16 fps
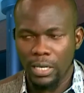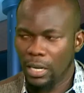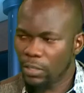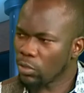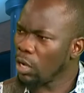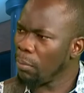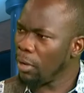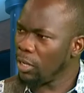
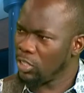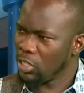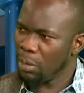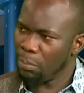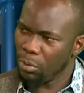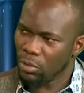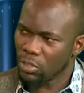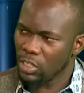Let's talk about
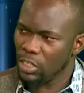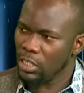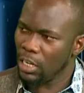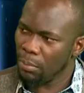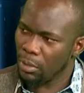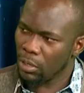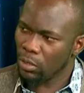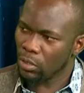Champions League
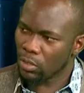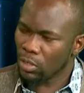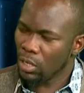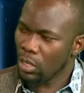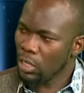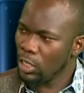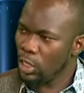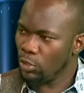now, because
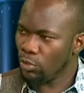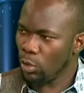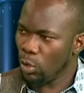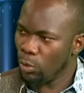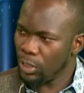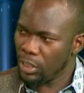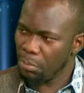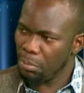you
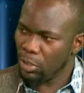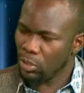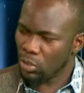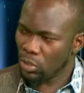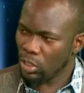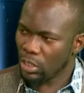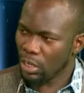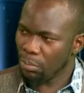already
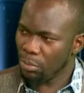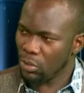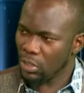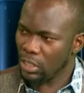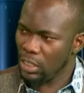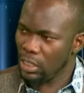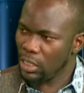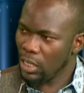mentioned
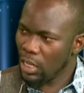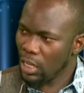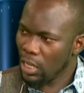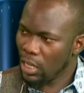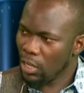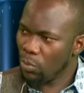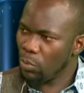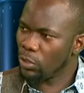Champions League.
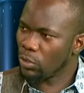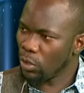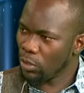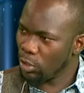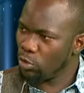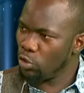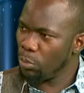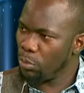Yeah. We saw
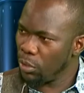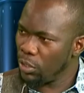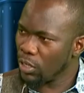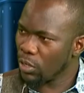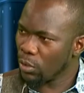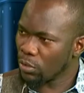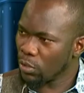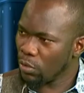the group during the course